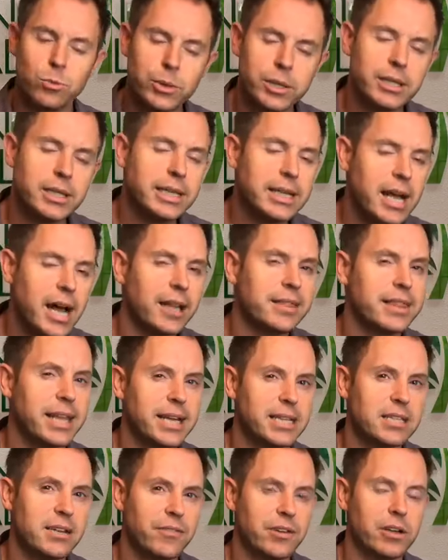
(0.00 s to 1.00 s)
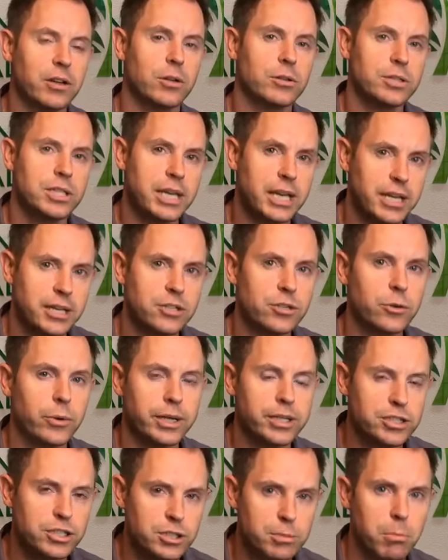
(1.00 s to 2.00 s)
really not that difficult to
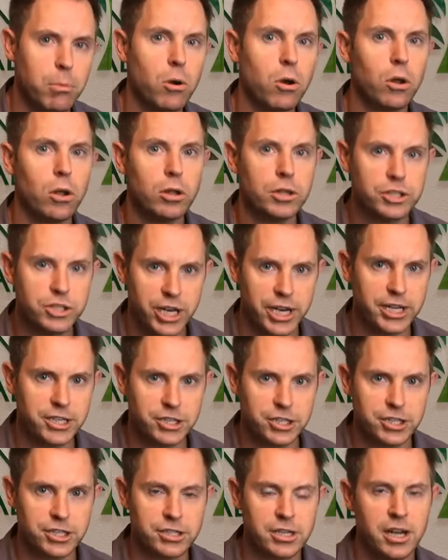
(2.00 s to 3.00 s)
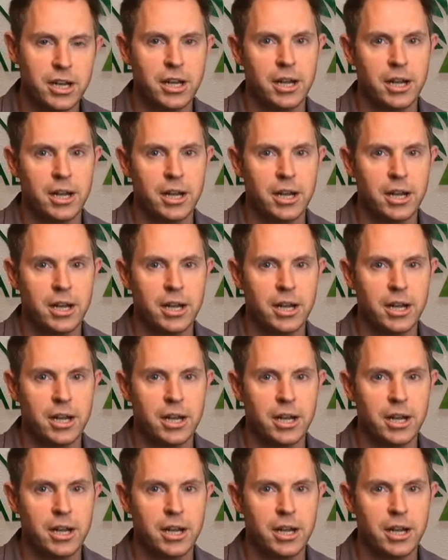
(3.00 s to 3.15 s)
integrate small changes.